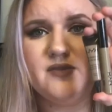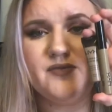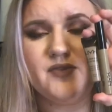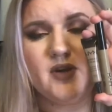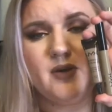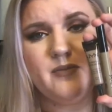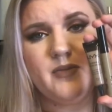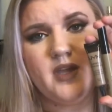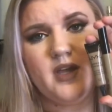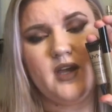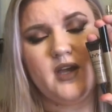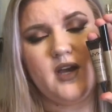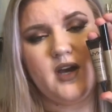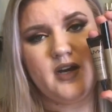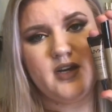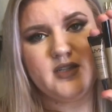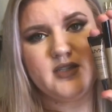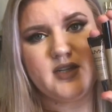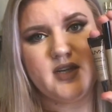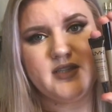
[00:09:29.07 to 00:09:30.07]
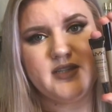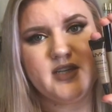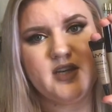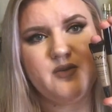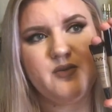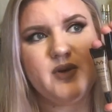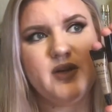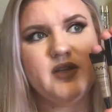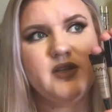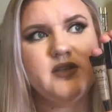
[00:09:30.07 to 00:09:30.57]
from the Anastasia
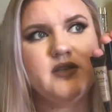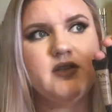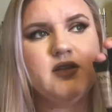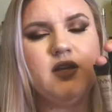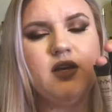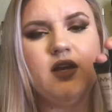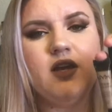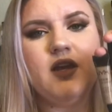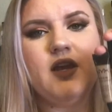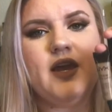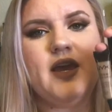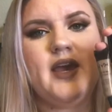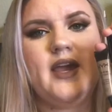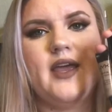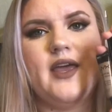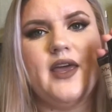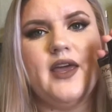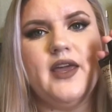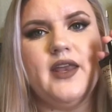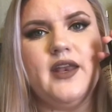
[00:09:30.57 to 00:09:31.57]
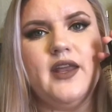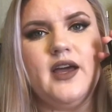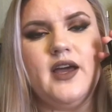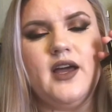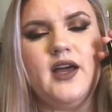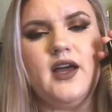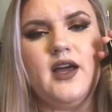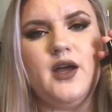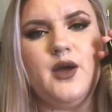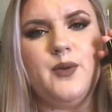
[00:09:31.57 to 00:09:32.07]
ones, and
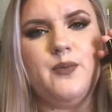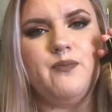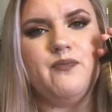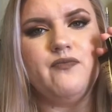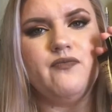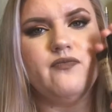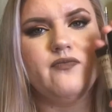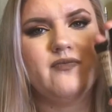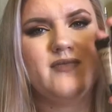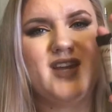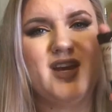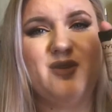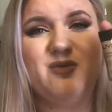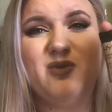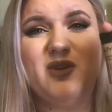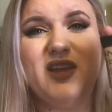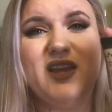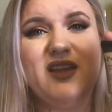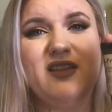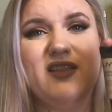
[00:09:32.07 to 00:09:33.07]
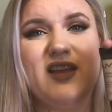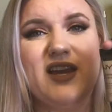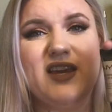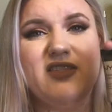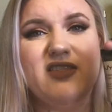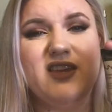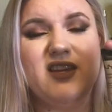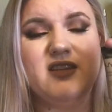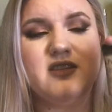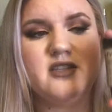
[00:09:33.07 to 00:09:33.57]
I really like
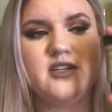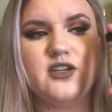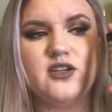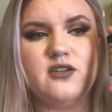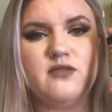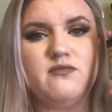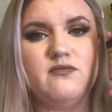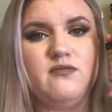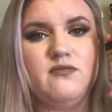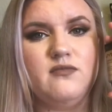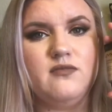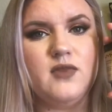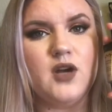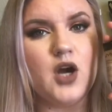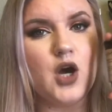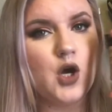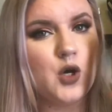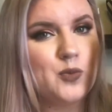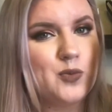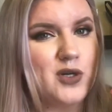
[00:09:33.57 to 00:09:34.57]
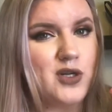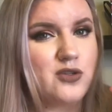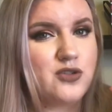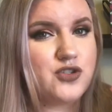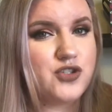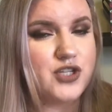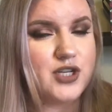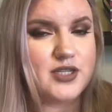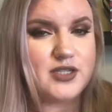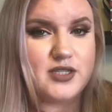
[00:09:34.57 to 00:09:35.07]
these. They're
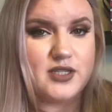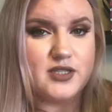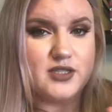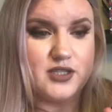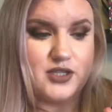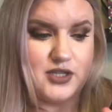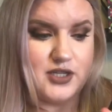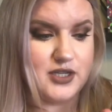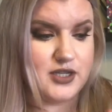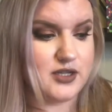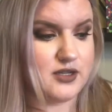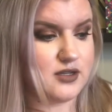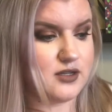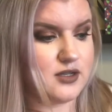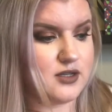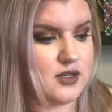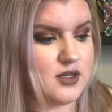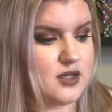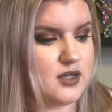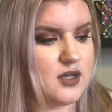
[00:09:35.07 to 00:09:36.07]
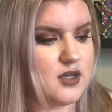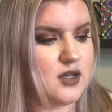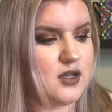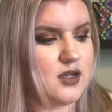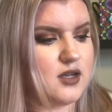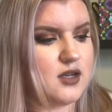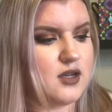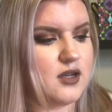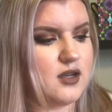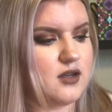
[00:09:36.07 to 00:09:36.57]
almost just as good.
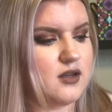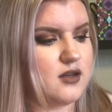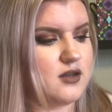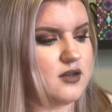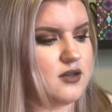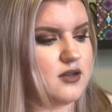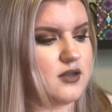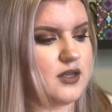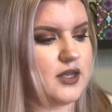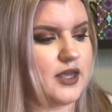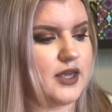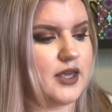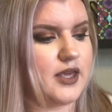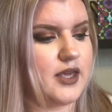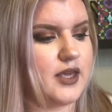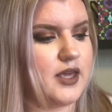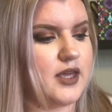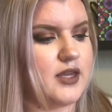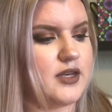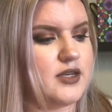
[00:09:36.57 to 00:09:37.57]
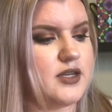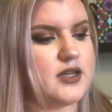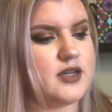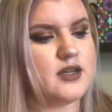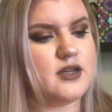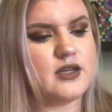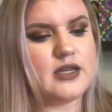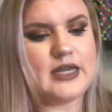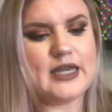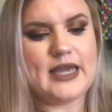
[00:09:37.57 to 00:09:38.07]
And
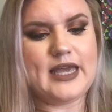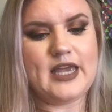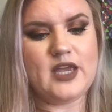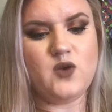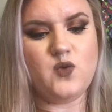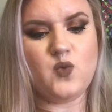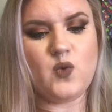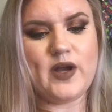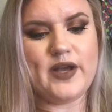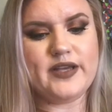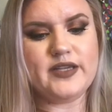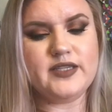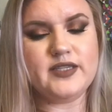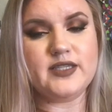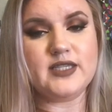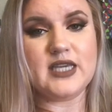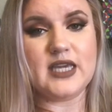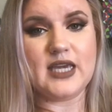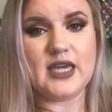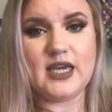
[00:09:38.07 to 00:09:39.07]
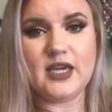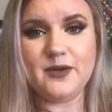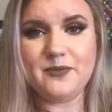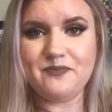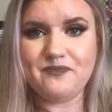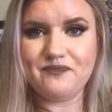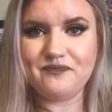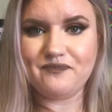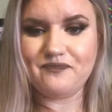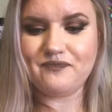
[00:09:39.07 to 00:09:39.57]
NYC
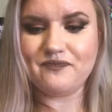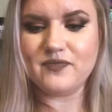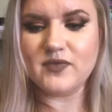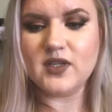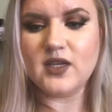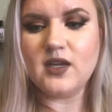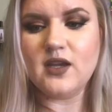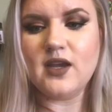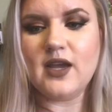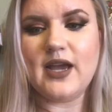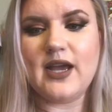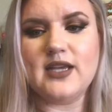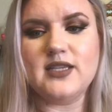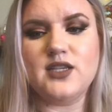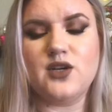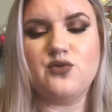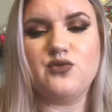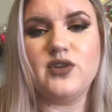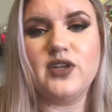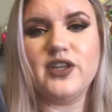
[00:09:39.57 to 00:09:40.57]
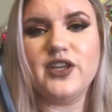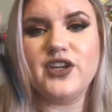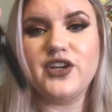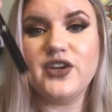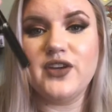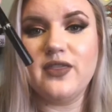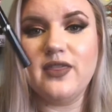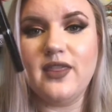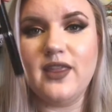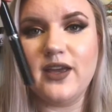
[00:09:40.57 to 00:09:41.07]
has a really
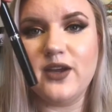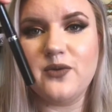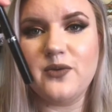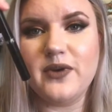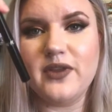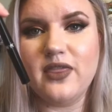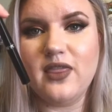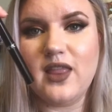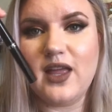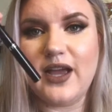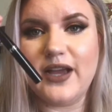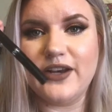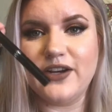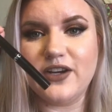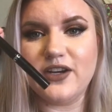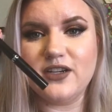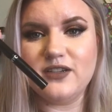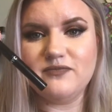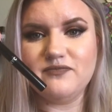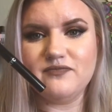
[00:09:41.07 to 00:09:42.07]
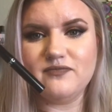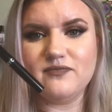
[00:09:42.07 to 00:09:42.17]
good liquid liner.